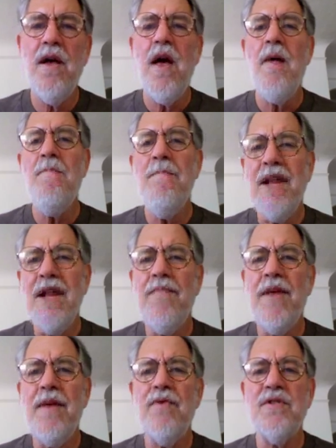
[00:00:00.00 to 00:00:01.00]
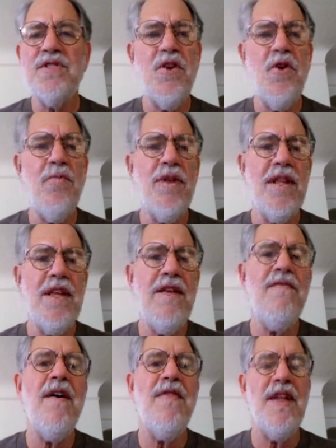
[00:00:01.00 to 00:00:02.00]
many people still
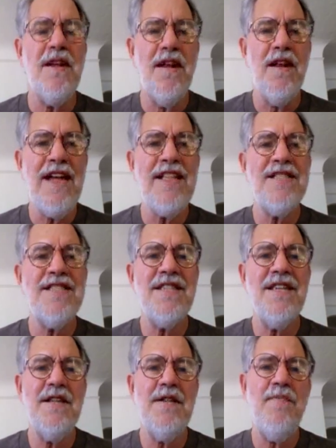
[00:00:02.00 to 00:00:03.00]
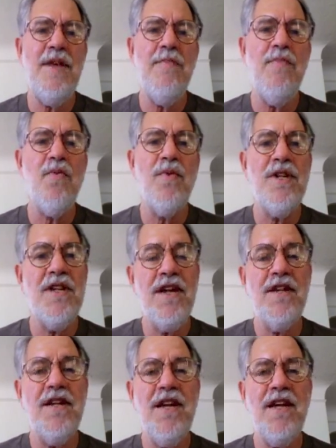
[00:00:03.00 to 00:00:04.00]
believe that light-skinned people retain
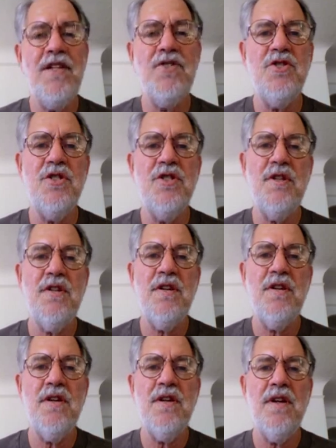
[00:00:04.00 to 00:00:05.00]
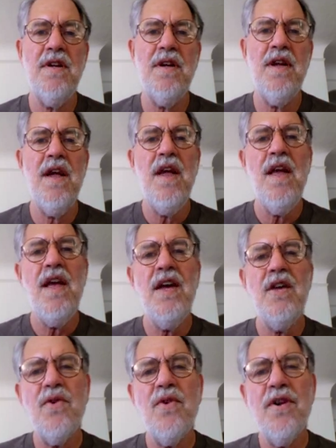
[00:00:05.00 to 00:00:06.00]
an edge. In
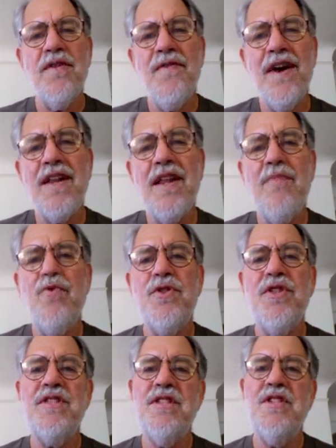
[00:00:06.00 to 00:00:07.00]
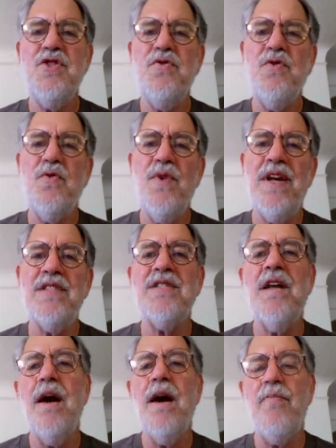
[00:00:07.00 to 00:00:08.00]
order to finally put this issue to rest,
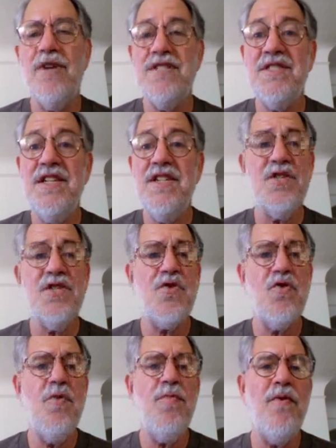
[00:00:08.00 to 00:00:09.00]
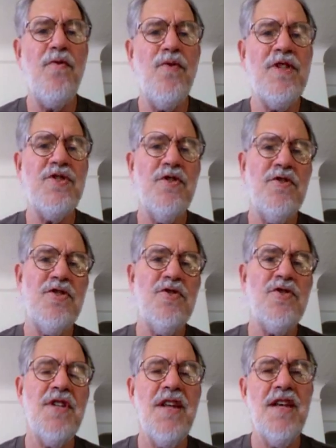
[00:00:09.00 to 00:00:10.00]
a prestigious group of researchers
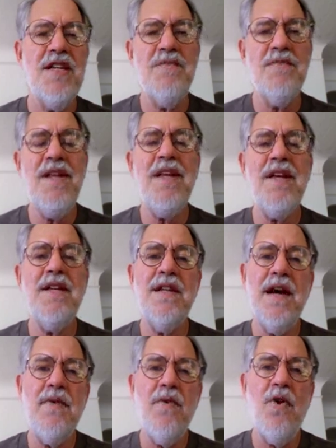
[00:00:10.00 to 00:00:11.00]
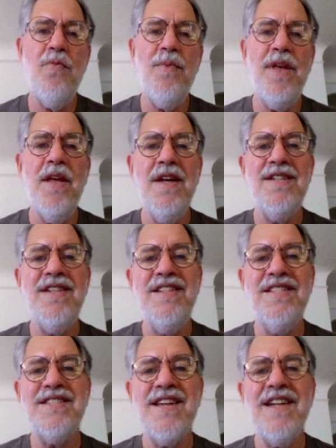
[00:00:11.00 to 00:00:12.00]
is meeting in Nairobi to
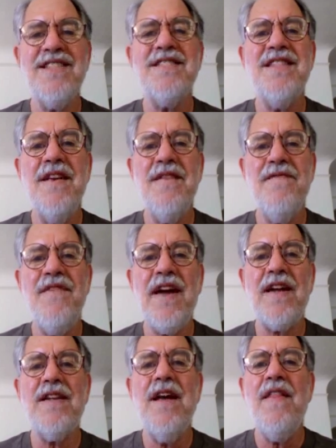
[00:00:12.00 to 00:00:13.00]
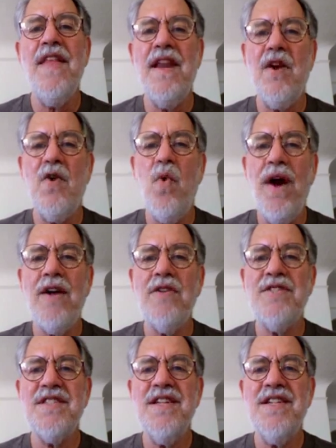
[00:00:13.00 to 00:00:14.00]
discuss the effect that acquired
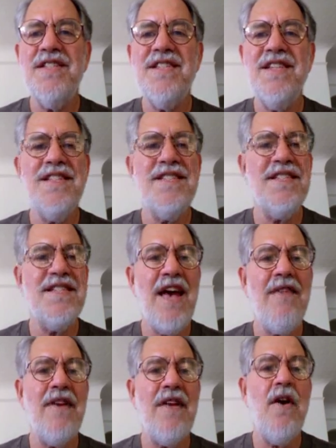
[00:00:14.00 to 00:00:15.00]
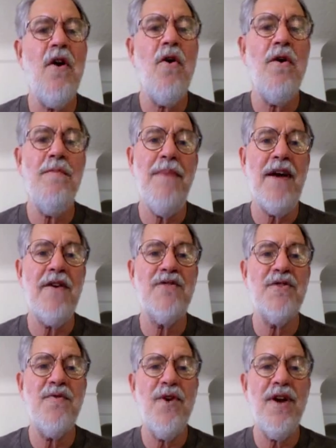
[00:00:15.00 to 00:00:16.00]
skin disease is having on matters
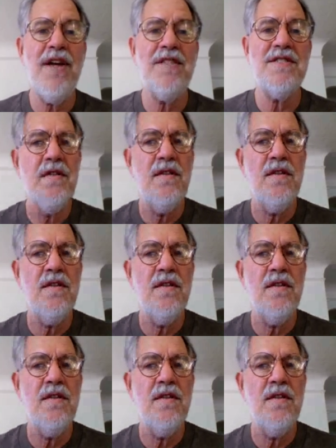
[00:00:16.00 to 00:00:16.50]
of race.